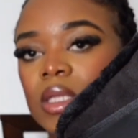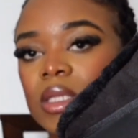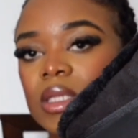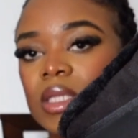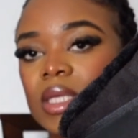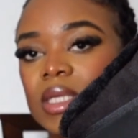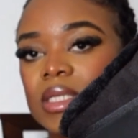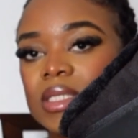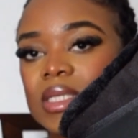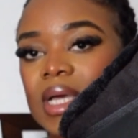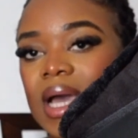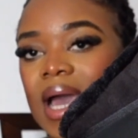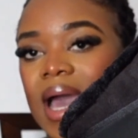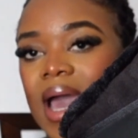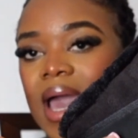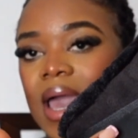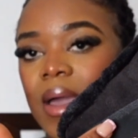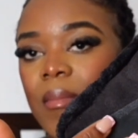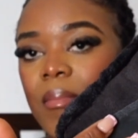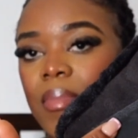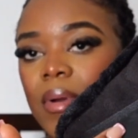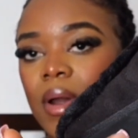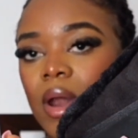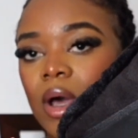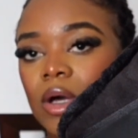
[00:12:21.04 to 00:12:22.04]
this high
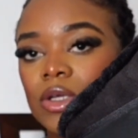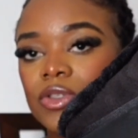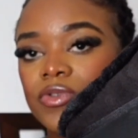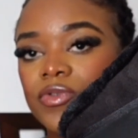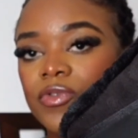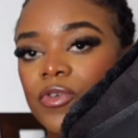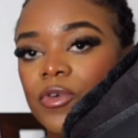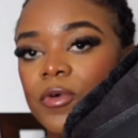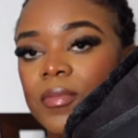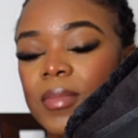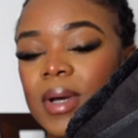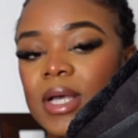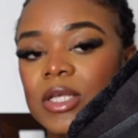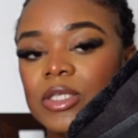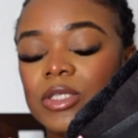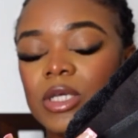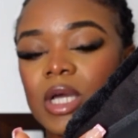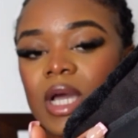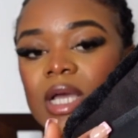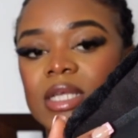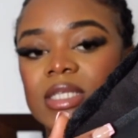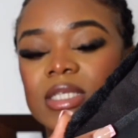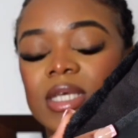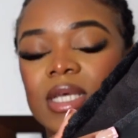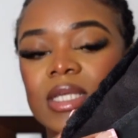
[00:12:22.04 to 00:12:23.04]
platform as you
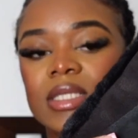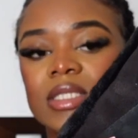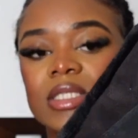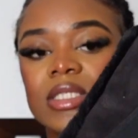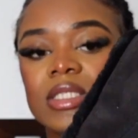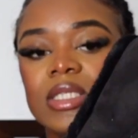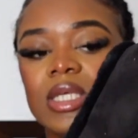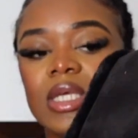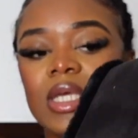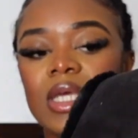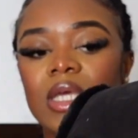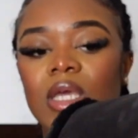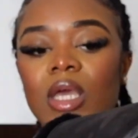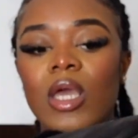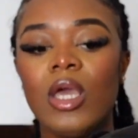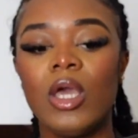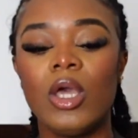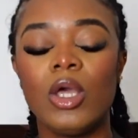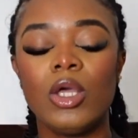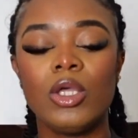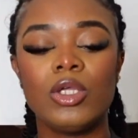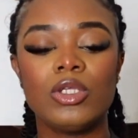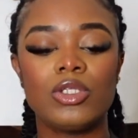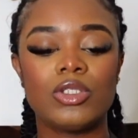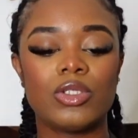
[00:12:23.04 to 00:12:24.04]
guys can see
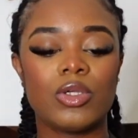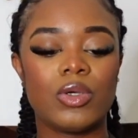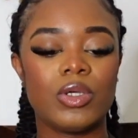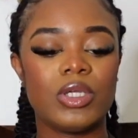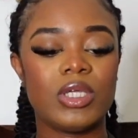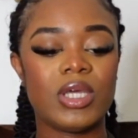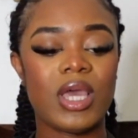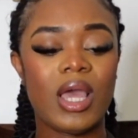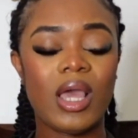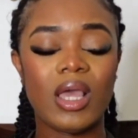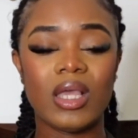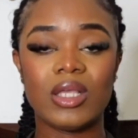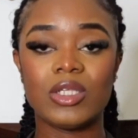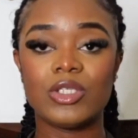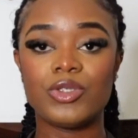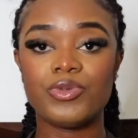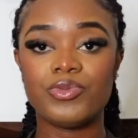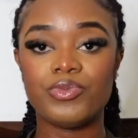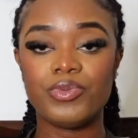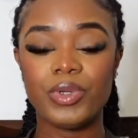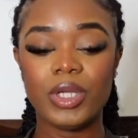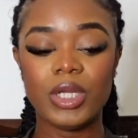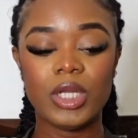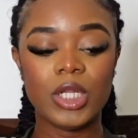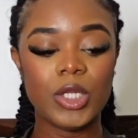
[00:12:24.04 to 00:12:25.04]
so yeah it's
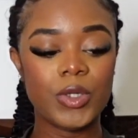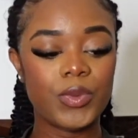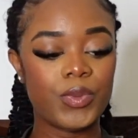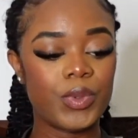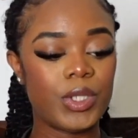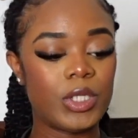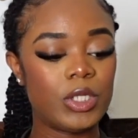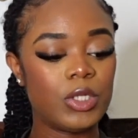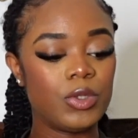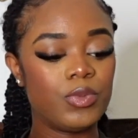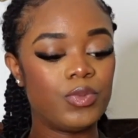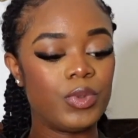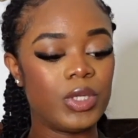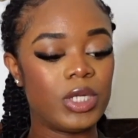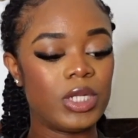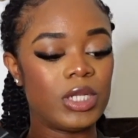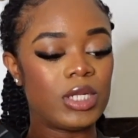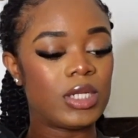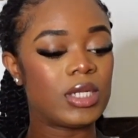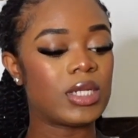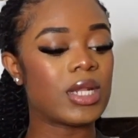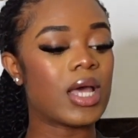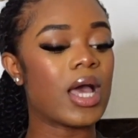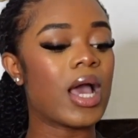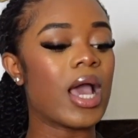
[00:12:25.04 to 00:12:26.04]
really really really
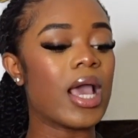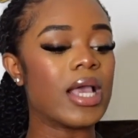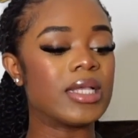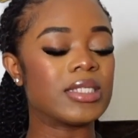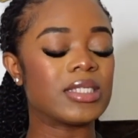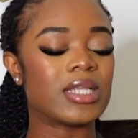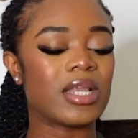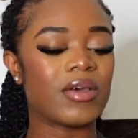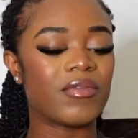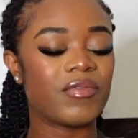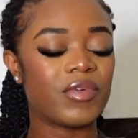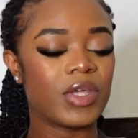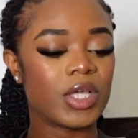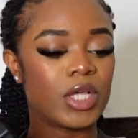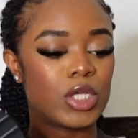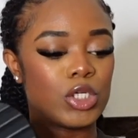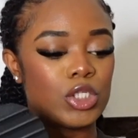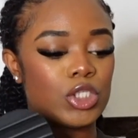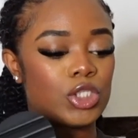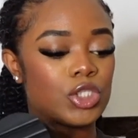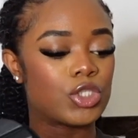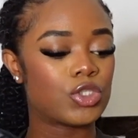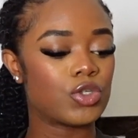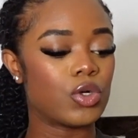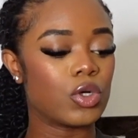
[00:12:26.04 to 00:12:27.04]
nice and i think it's
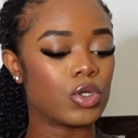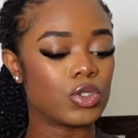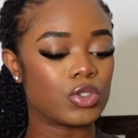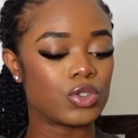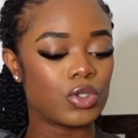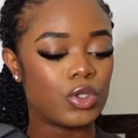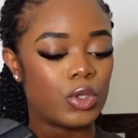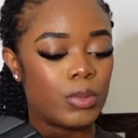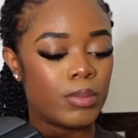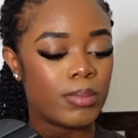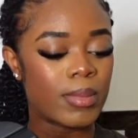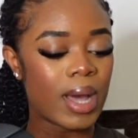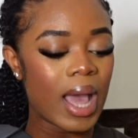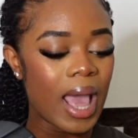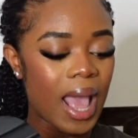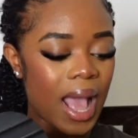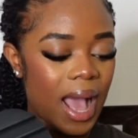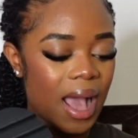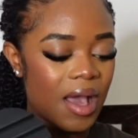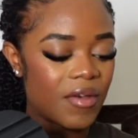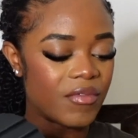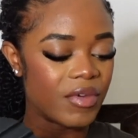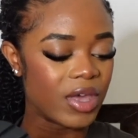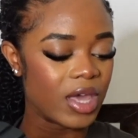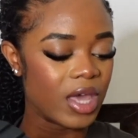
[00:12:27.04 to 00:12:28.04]
strong so you might
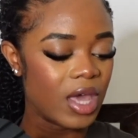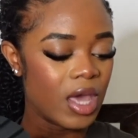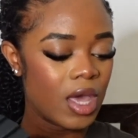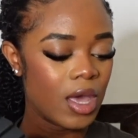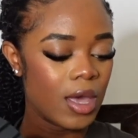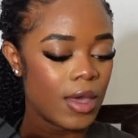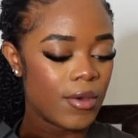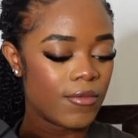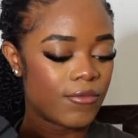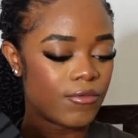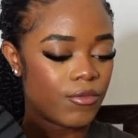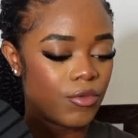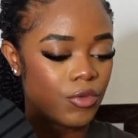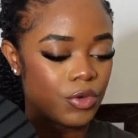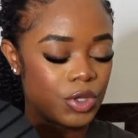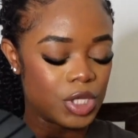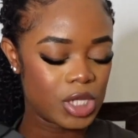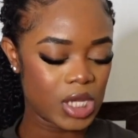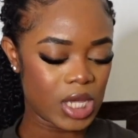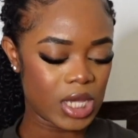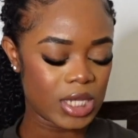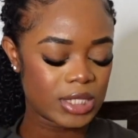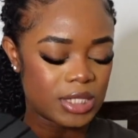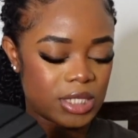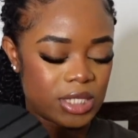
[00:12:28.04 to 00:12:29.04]
have it for
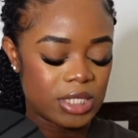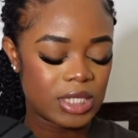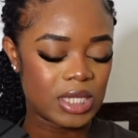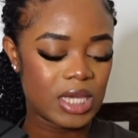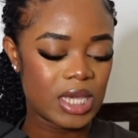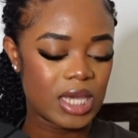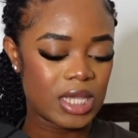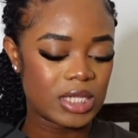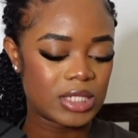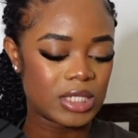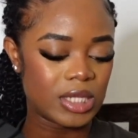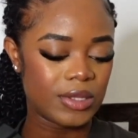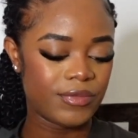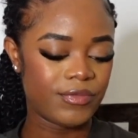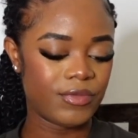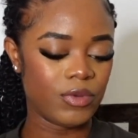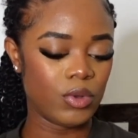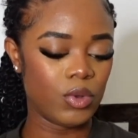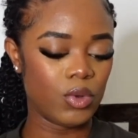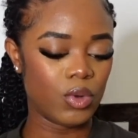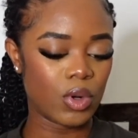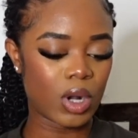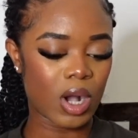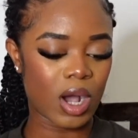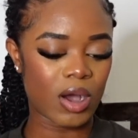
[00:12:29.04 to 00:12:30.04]
years and years if you
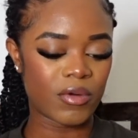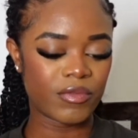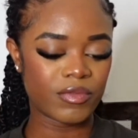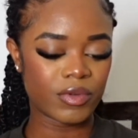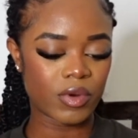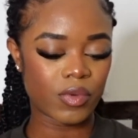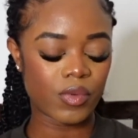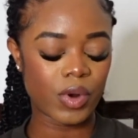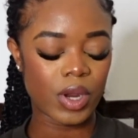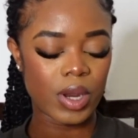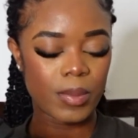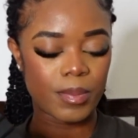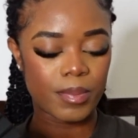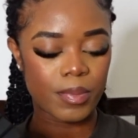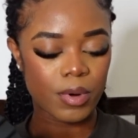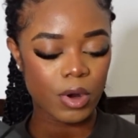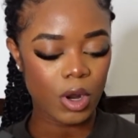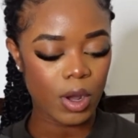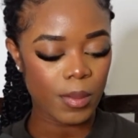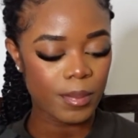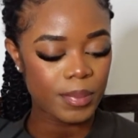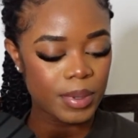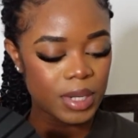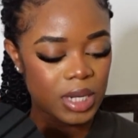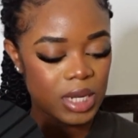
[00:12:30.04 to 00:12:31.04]
look after it
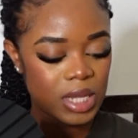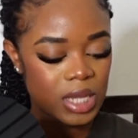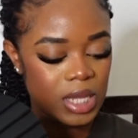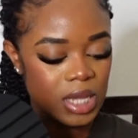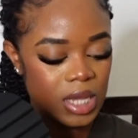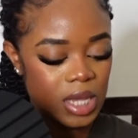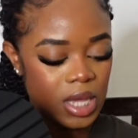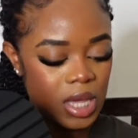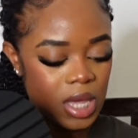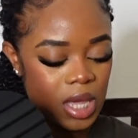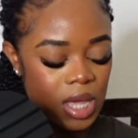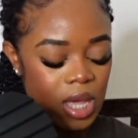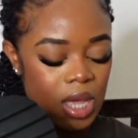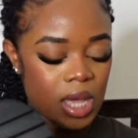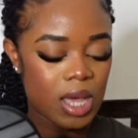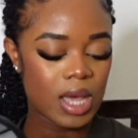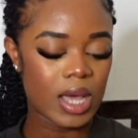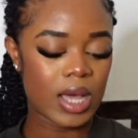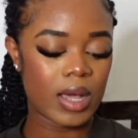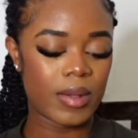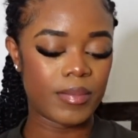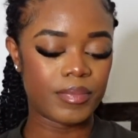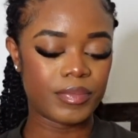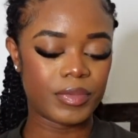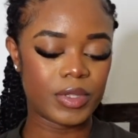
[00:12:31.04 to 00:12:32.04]
properly
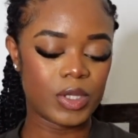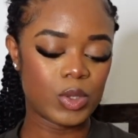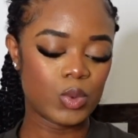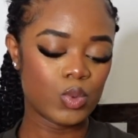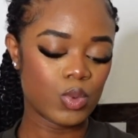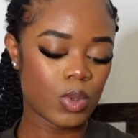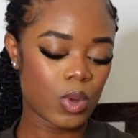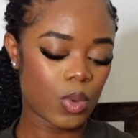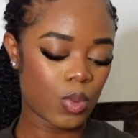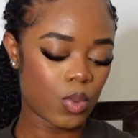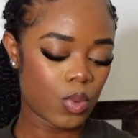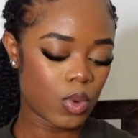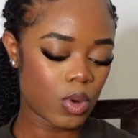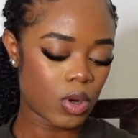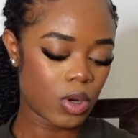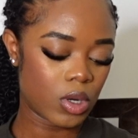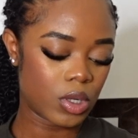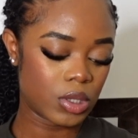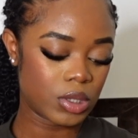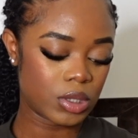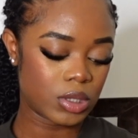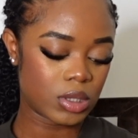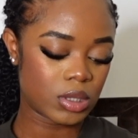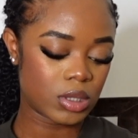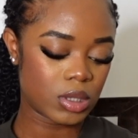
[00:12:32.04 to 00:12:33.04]
and um, this one
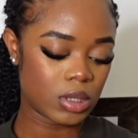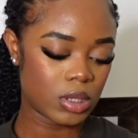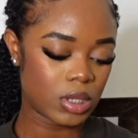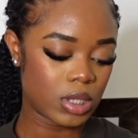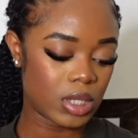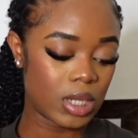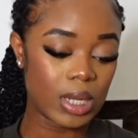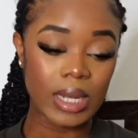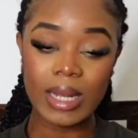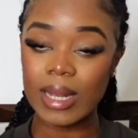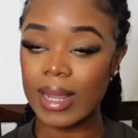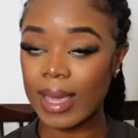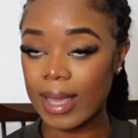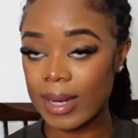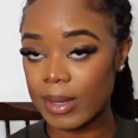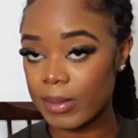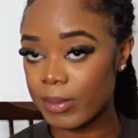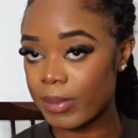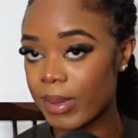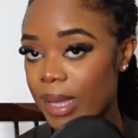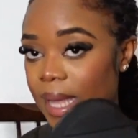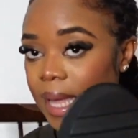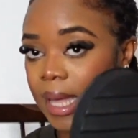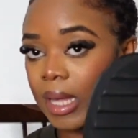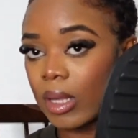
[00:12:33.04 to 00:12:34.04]
was nine
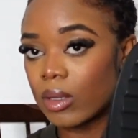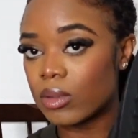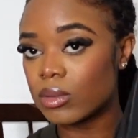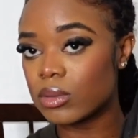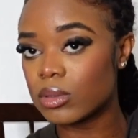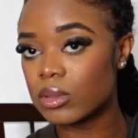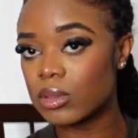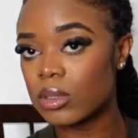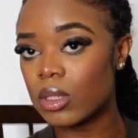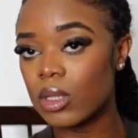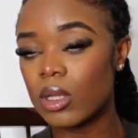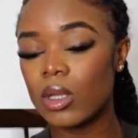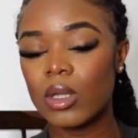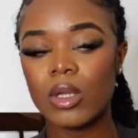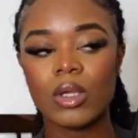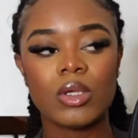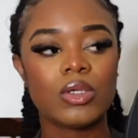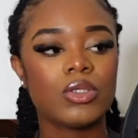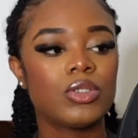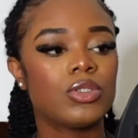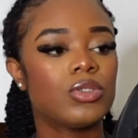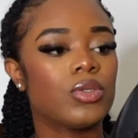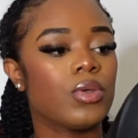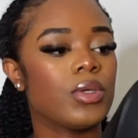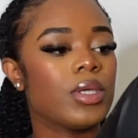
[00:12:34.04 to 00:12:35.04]
pounds
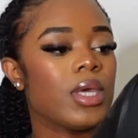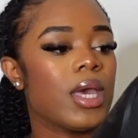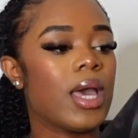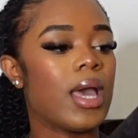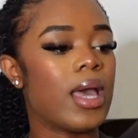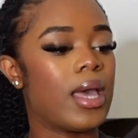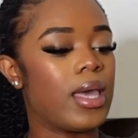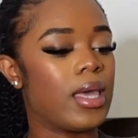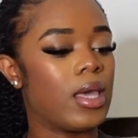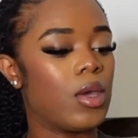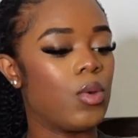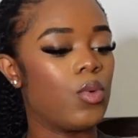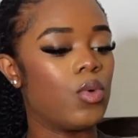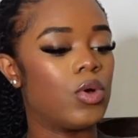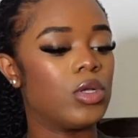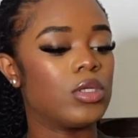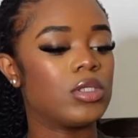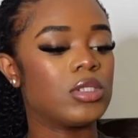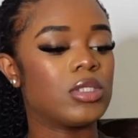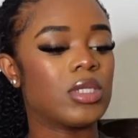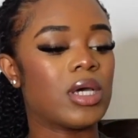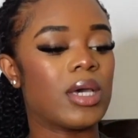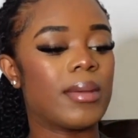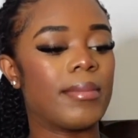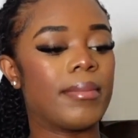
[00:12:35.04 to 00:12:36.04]
so yeah it
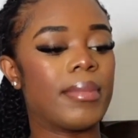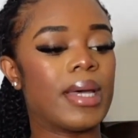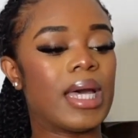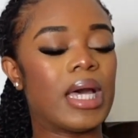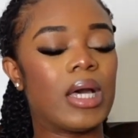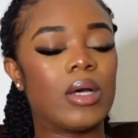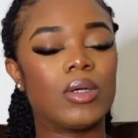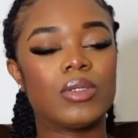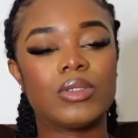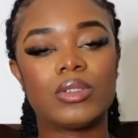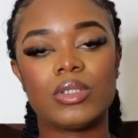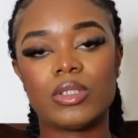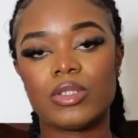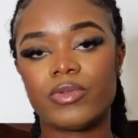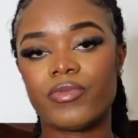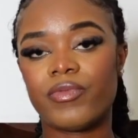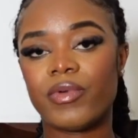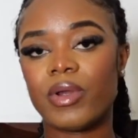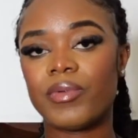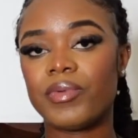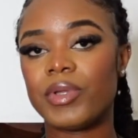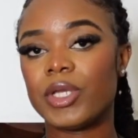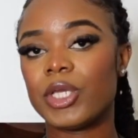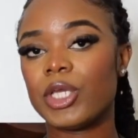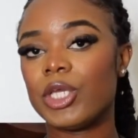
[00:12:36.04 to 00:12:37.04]
was nine pounds it's
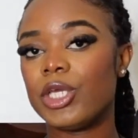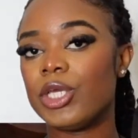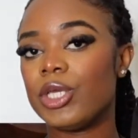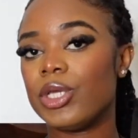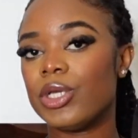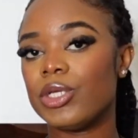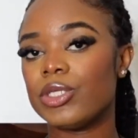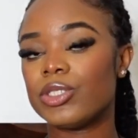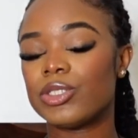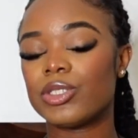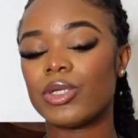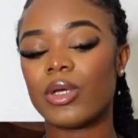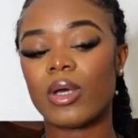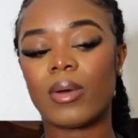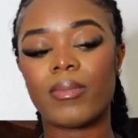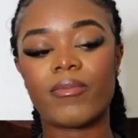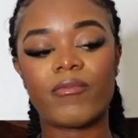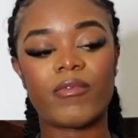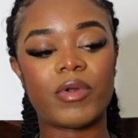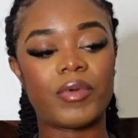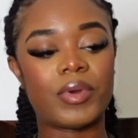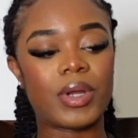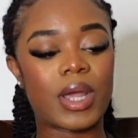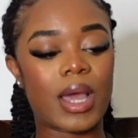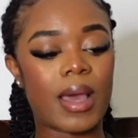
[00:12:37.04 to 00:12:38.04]
very cute so i'm
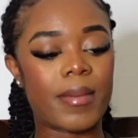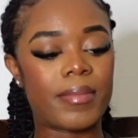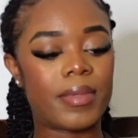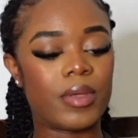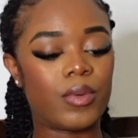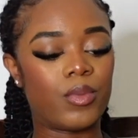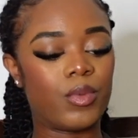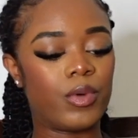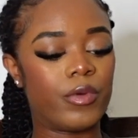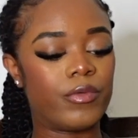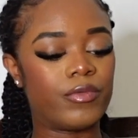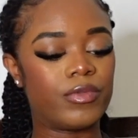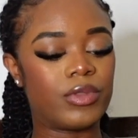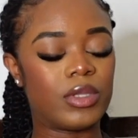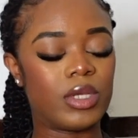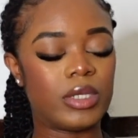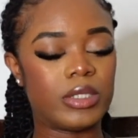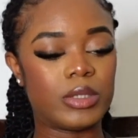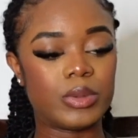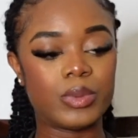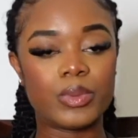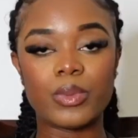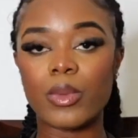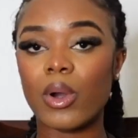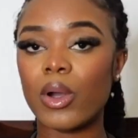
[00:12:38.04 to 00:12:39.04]
very happy with
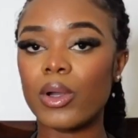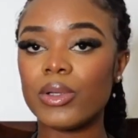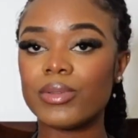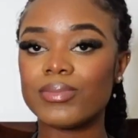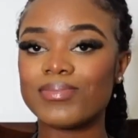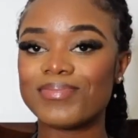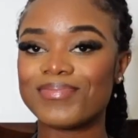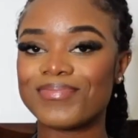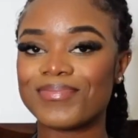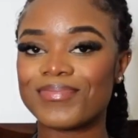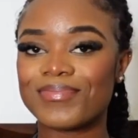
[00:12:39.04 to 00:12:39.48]
this one